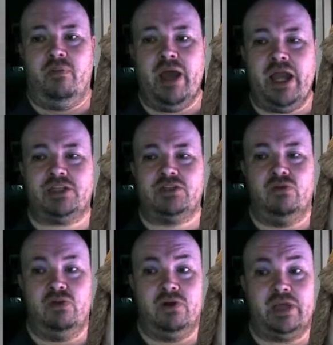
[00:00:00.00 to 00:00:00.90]
back
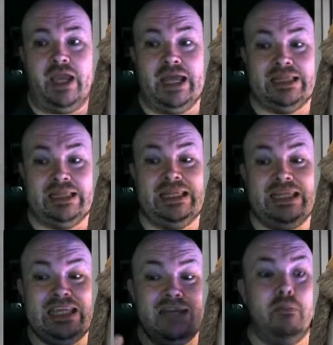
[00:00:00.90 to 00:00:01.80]
to look at
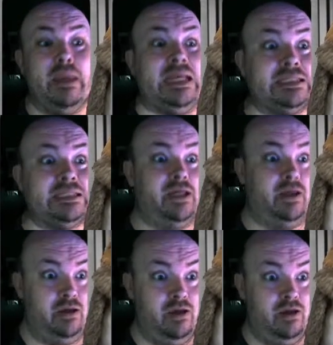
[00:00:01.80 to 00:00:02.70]
the amazing,
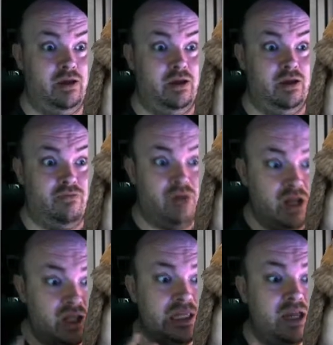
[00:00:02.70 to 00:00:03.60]

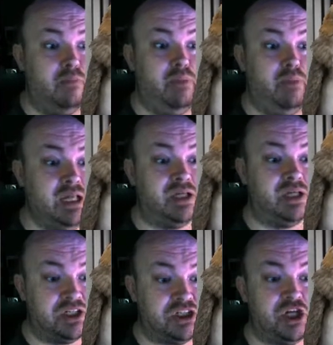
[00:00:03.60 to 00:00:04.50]
frankly
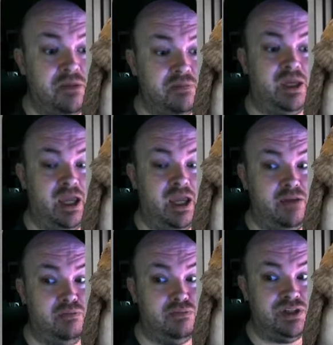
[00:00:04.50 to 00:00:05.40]
amazing, Champ
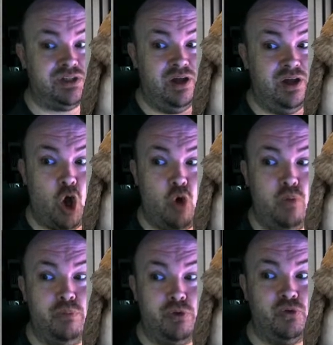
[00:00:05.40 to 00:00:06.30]
Games
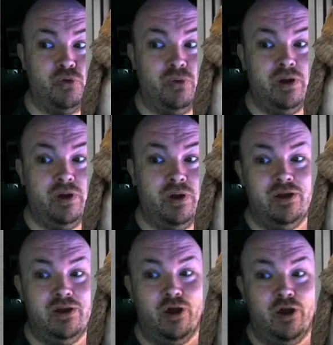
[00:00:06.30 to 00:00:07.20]
homebrew
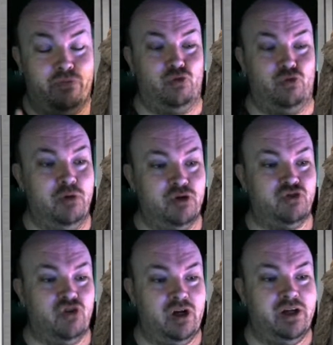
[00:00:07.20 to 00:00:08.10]
of
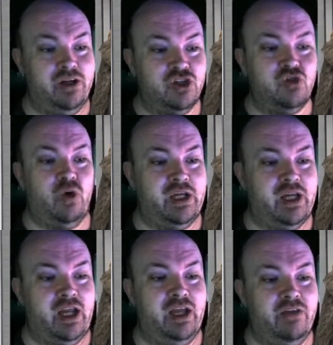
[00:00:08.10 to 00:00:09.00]
Robotron
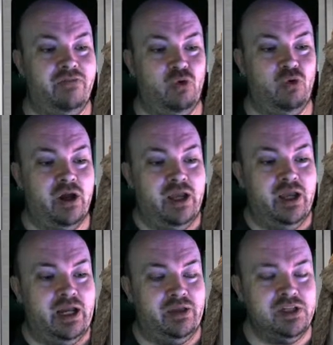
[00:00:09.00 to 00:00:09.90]
2084.
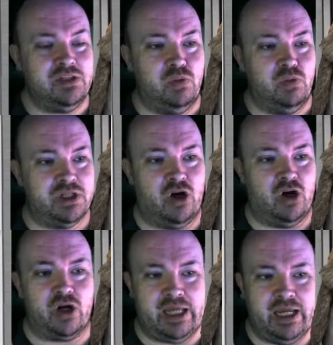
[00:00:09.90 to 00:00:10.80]
Now this was an
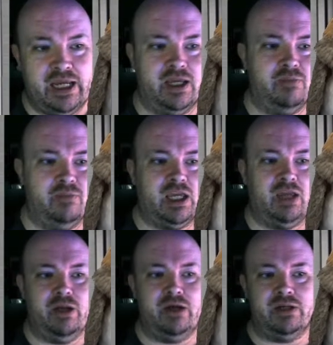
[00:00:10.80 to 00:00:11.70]
arcade game that
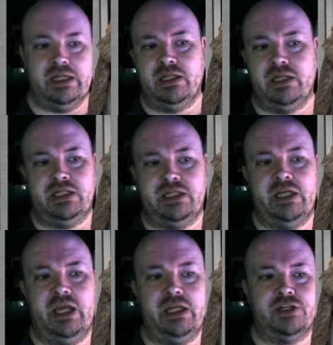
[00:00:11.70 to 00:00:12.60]
came out in
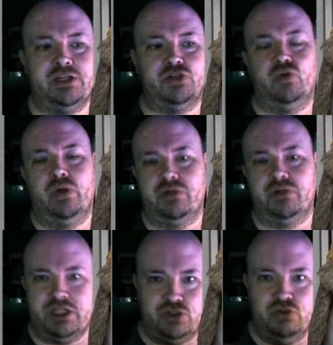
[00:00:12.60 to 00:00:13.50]
1982. It was
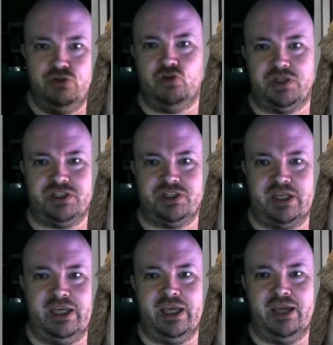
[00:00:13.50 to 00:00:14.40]
a
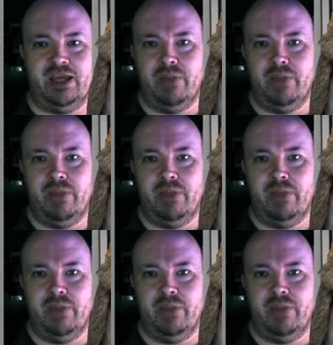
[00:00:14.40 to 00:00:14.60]
2-joystick game